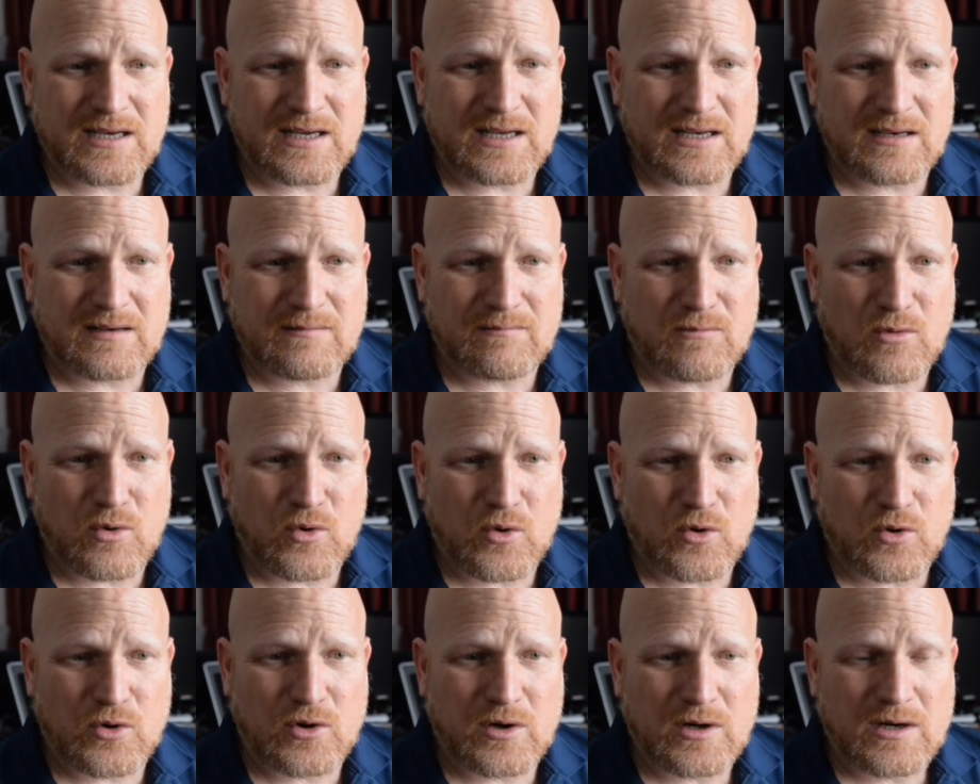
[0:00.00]
and
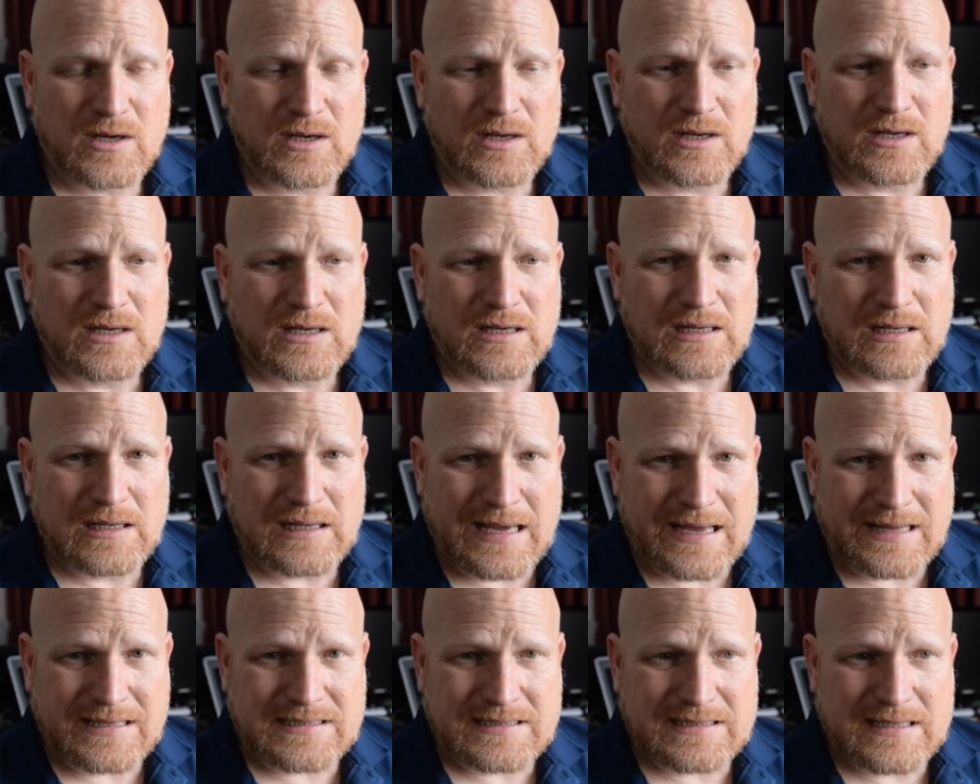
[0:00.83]
more
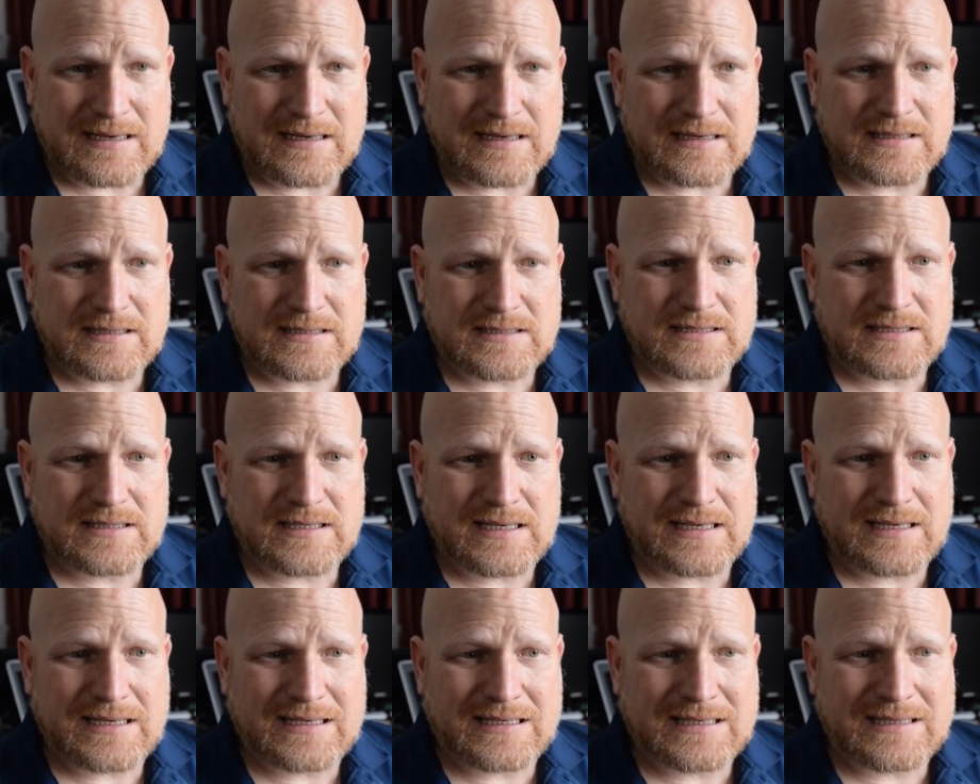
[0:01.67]
landslides
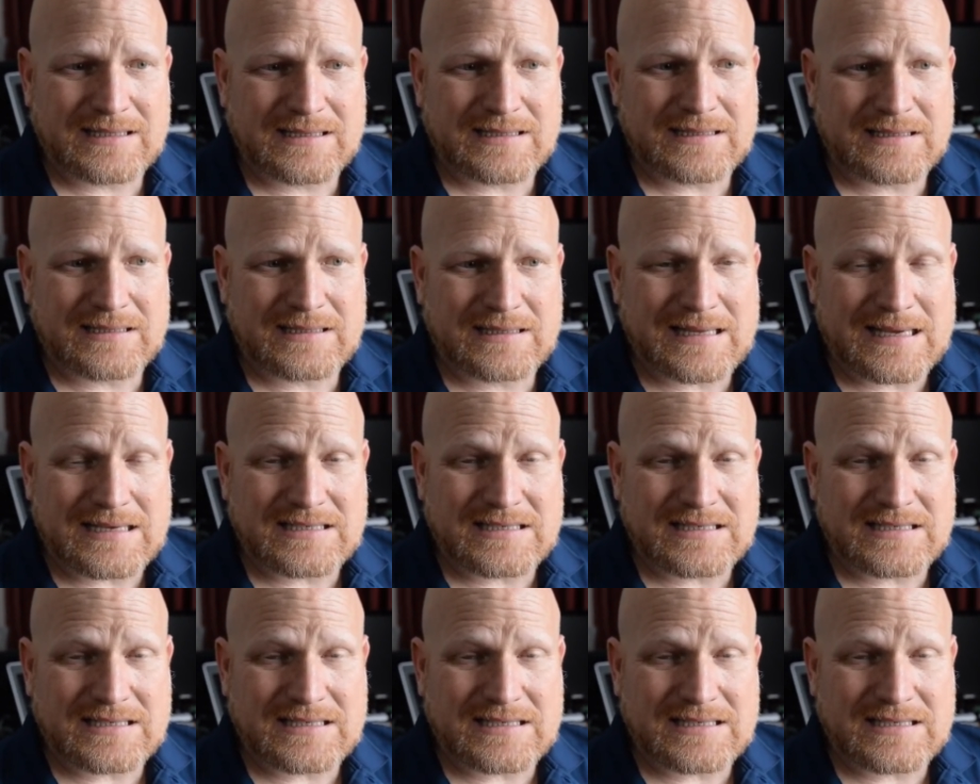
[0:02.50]
and